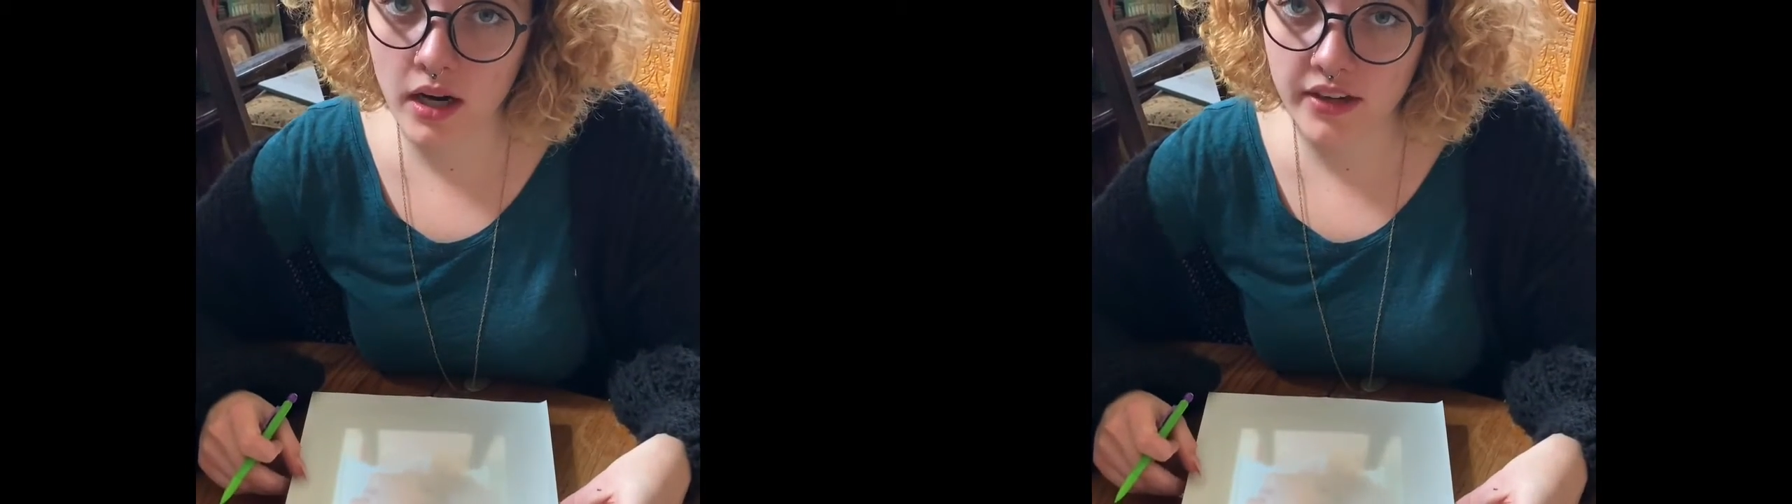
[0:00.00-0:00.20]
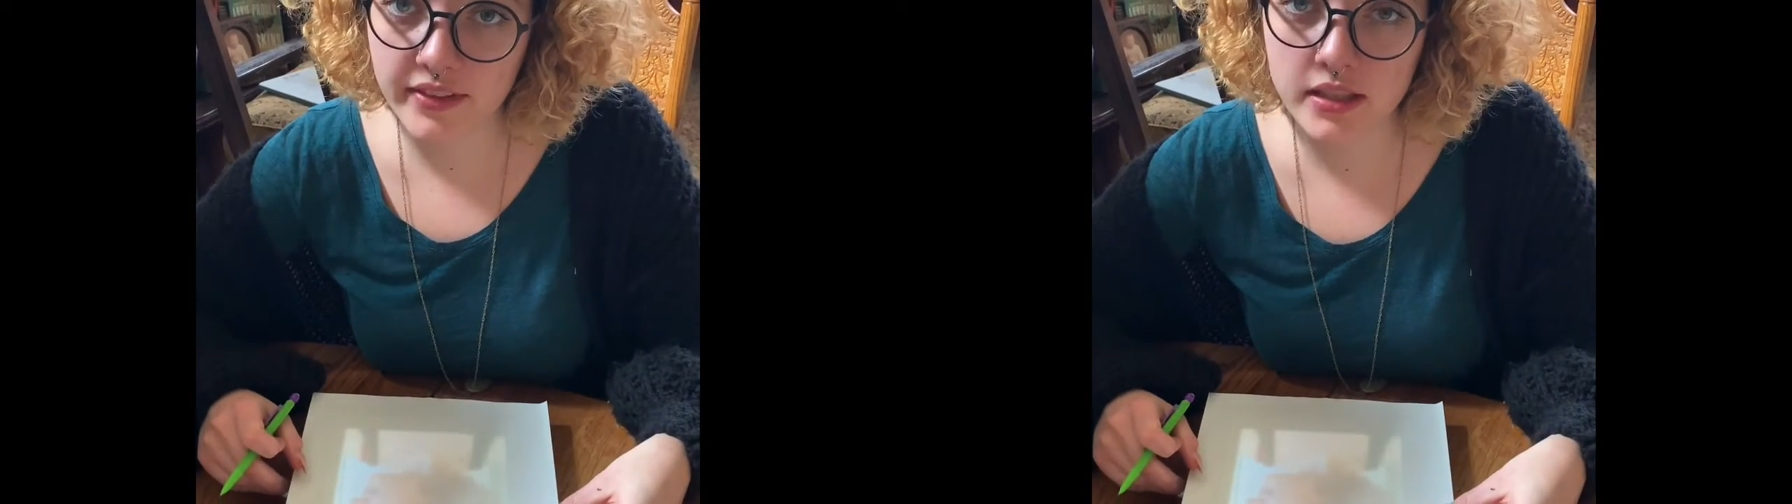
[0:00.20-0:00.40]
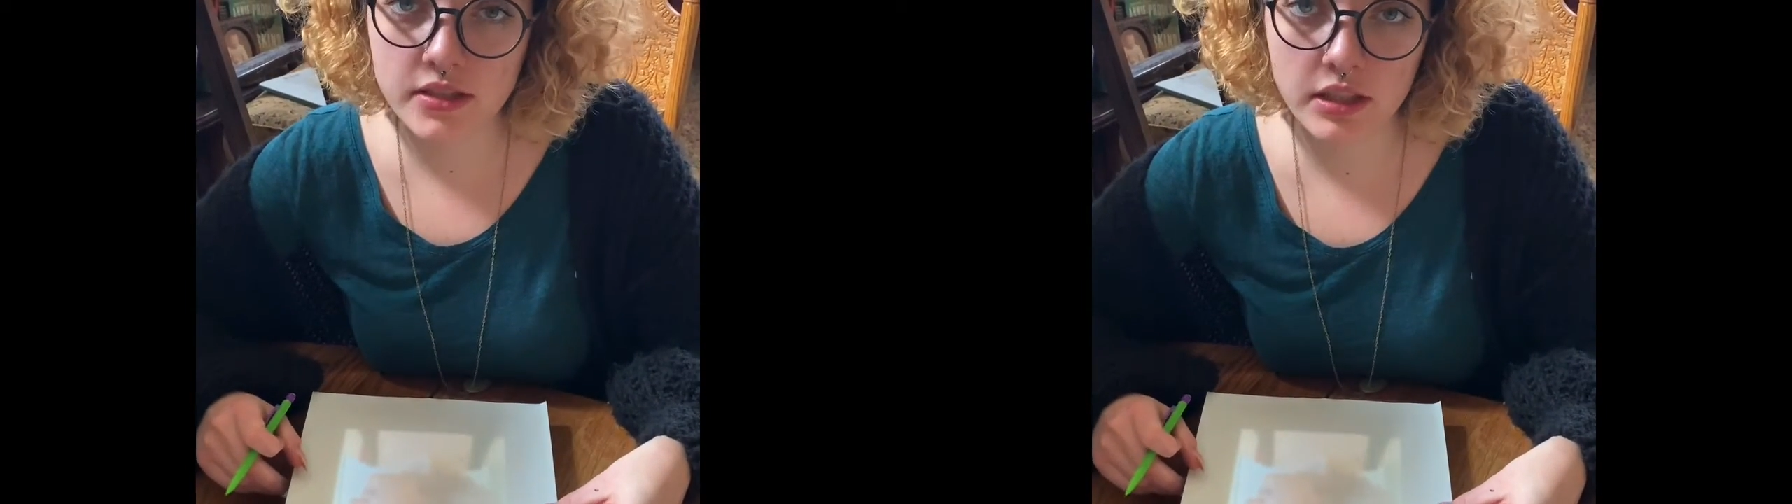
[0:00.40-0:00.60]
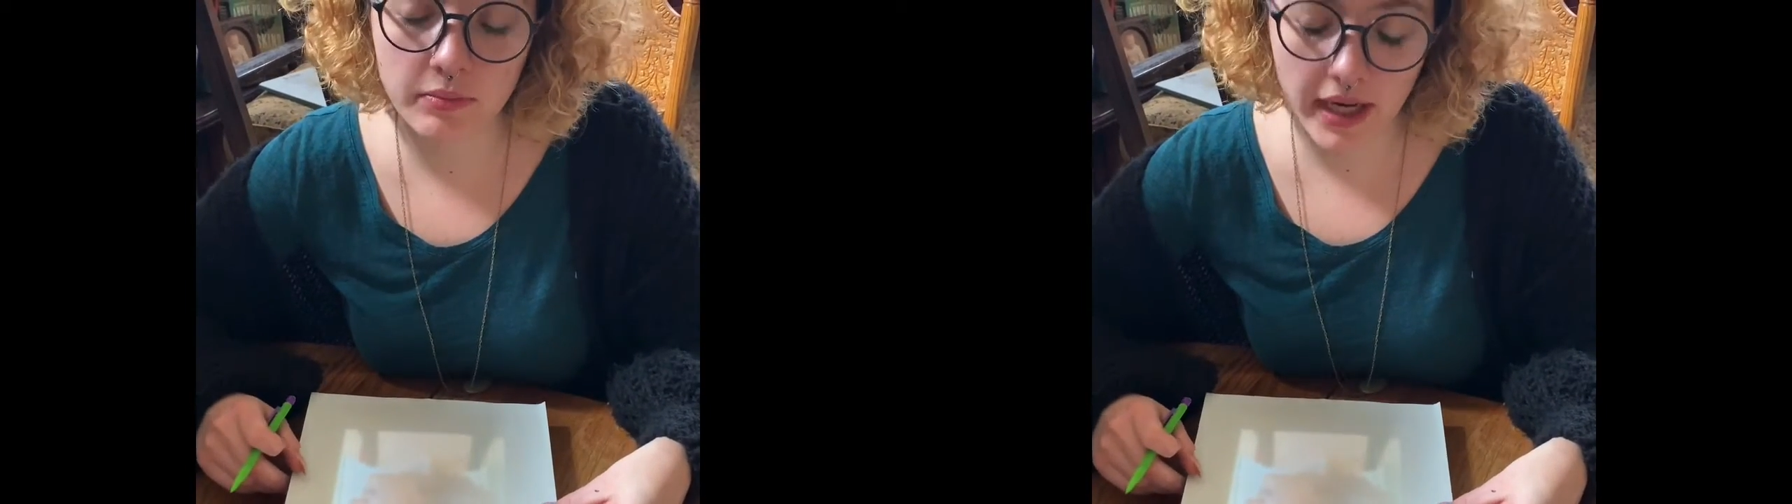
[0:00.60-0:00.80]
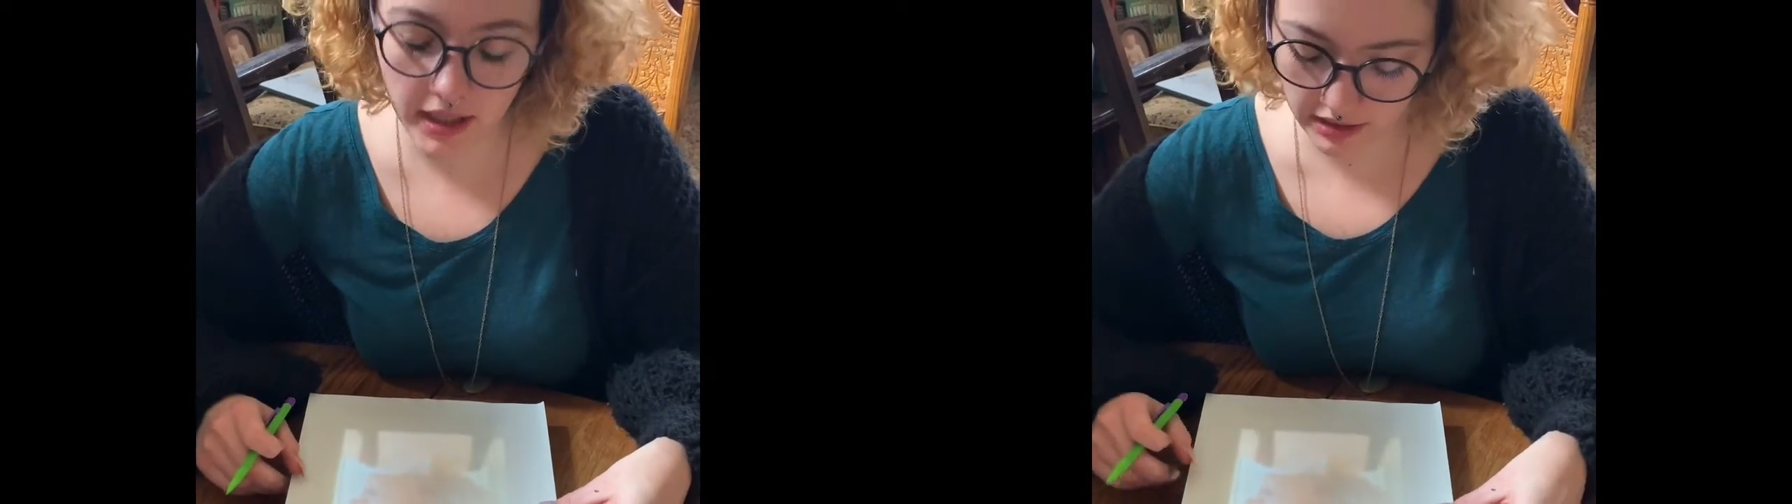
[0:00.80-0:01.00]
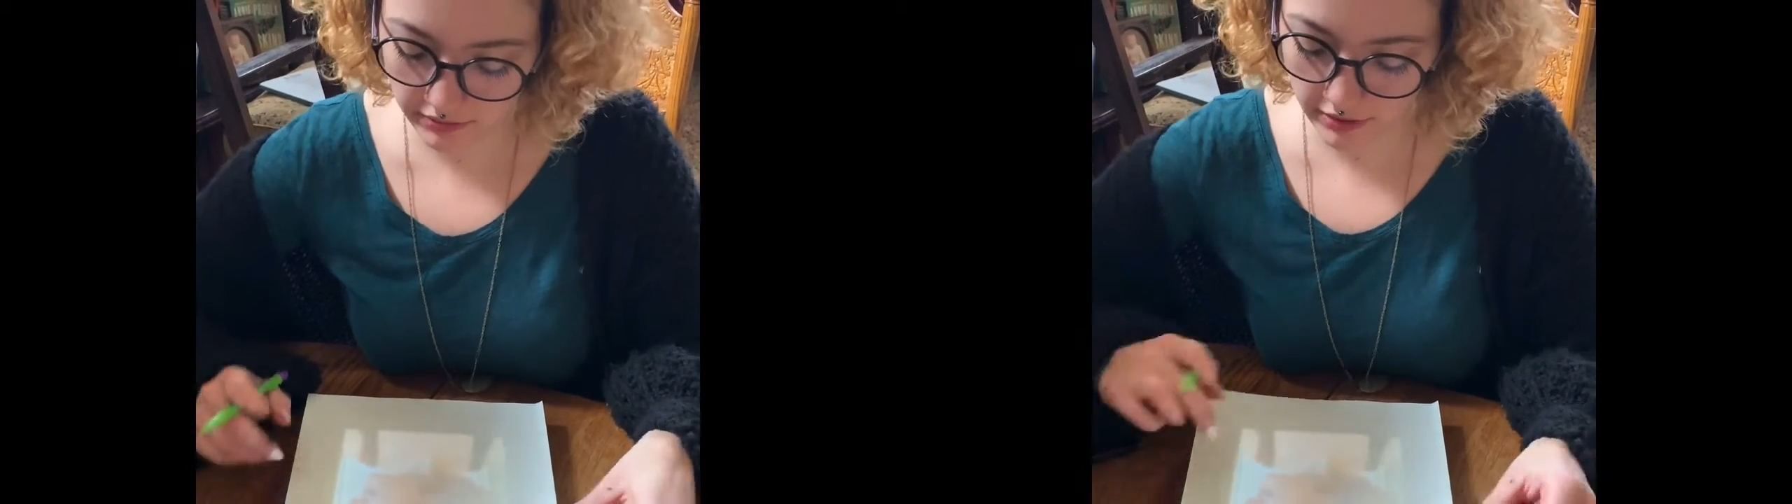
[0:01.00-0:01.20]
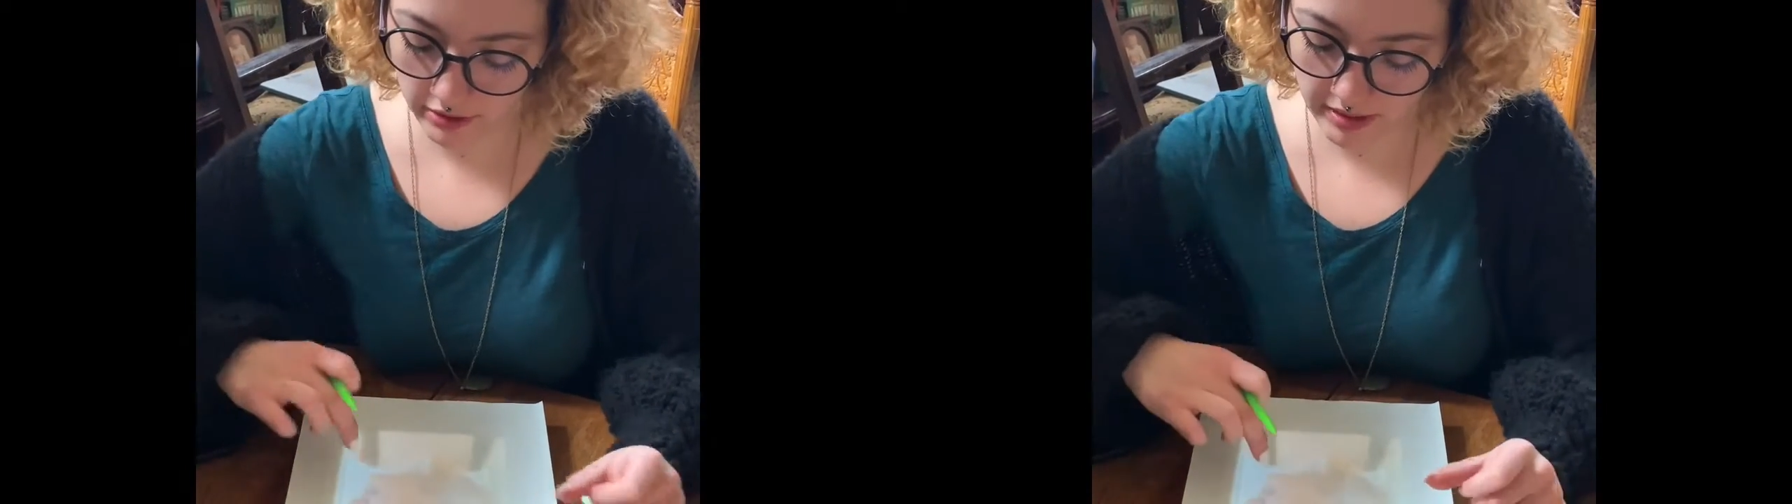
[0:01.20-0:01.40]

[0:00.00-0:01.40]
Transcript: if it's too bright in the room,